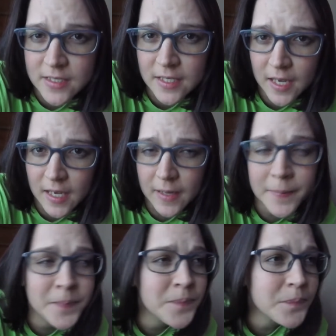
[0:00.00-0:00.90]
today.
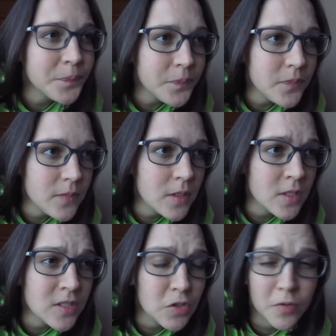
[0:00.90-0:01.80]

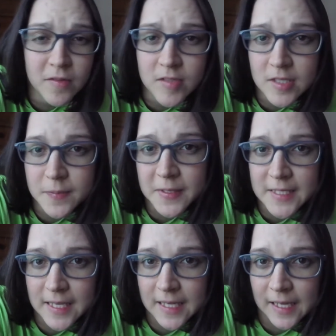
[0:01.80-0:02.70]
So we've just been
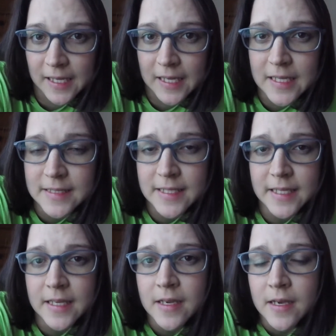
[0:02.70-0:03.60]
taking it
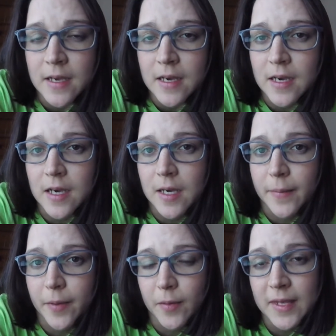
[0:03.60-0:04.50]
easy.
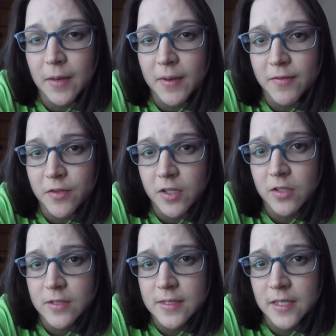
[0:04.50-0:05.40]
Um, but we can't wait for the
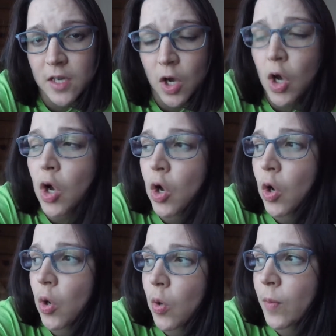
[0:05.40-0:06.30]
girls to get
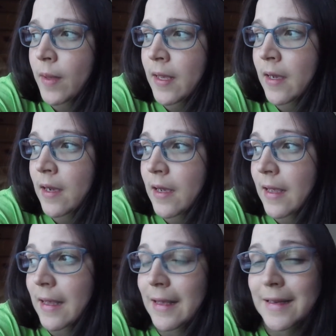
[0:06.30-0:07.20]
home.
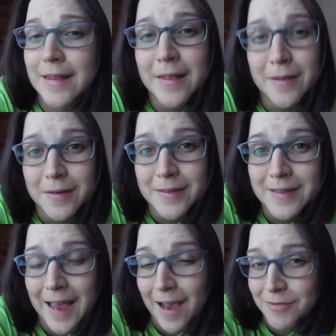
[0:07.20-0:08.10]
And
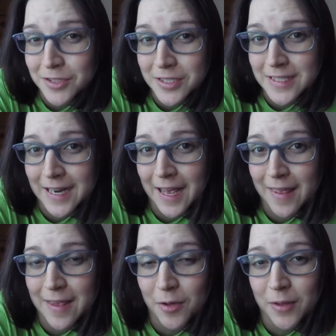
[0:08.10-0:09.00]
after today,
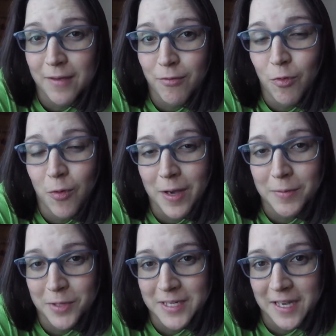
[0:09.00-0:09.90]
they only have
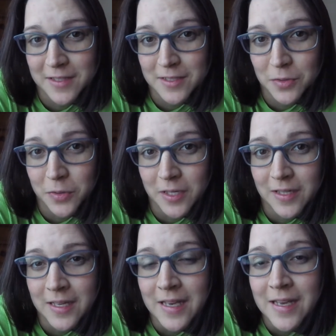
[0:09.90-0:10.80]
one more day of
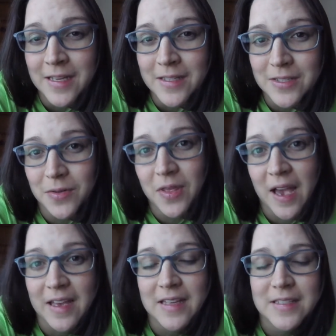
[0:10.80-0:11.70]
school. So
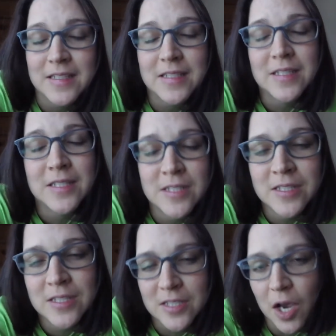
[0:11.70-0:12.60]
that is
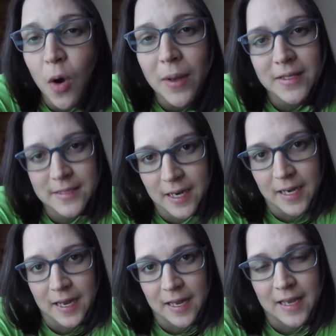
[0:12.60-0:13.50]
so
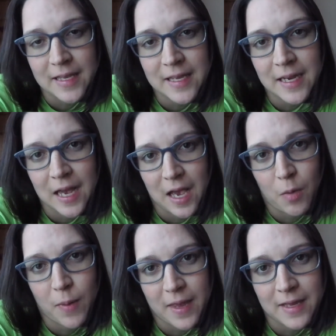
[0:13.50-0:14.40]
exciting. I
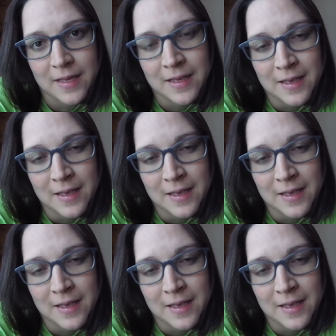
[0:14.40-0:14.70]
cannot wait.